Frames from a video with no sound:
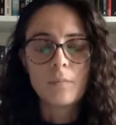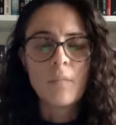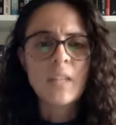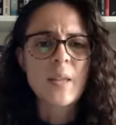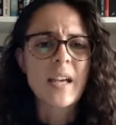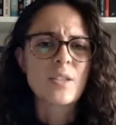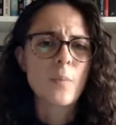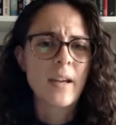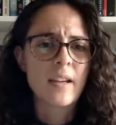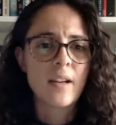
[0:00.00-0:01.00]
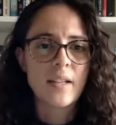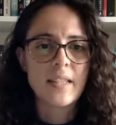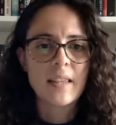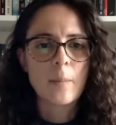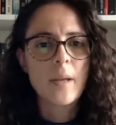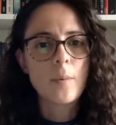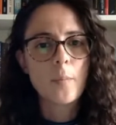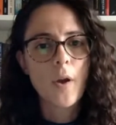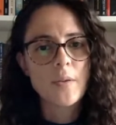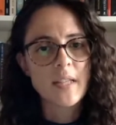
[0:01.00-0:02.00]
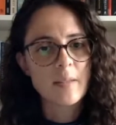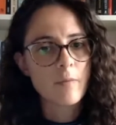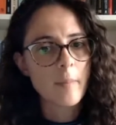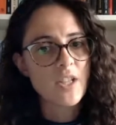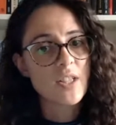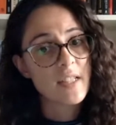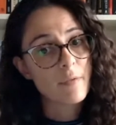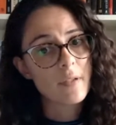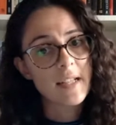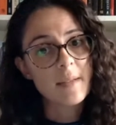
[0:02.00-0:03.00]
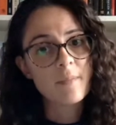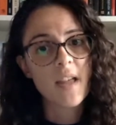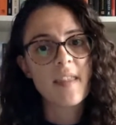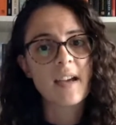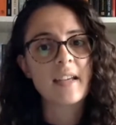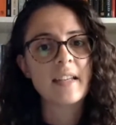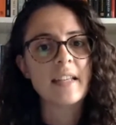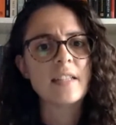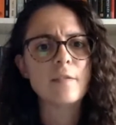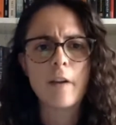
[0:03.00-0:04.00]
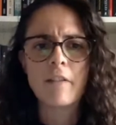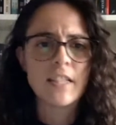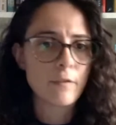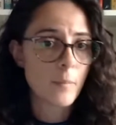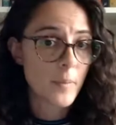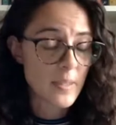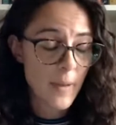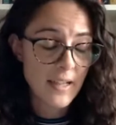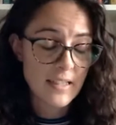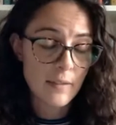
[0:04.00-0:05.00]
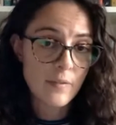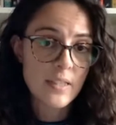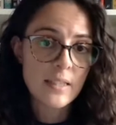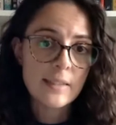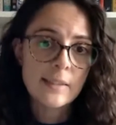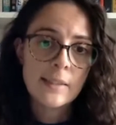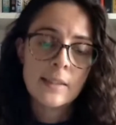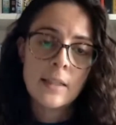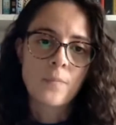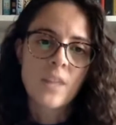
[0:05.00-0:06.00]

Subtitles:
So that's recognising that people process information differently, and that can lead to very different perspectives.